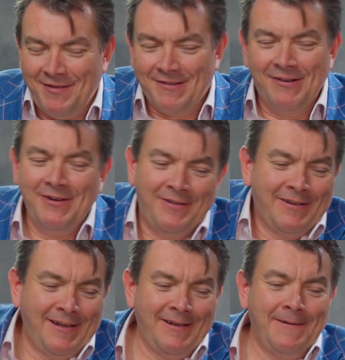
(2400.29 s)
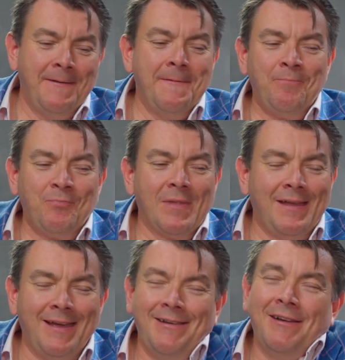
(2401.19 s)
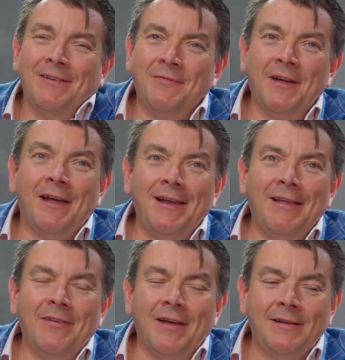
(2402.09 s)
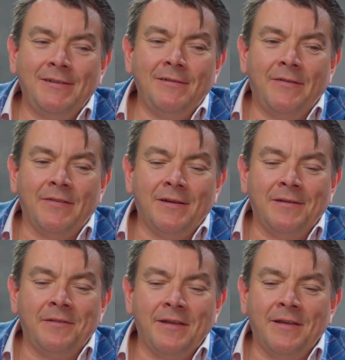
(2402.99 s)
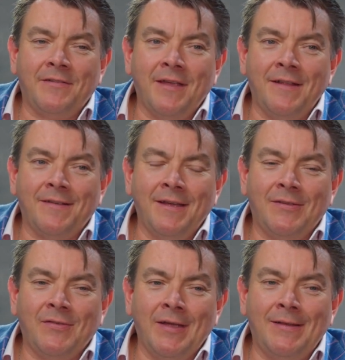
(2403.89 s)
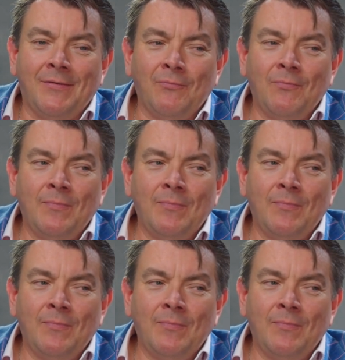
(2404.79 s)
you through. Yeah. No, it's fun. I love it. I do love it. I think it's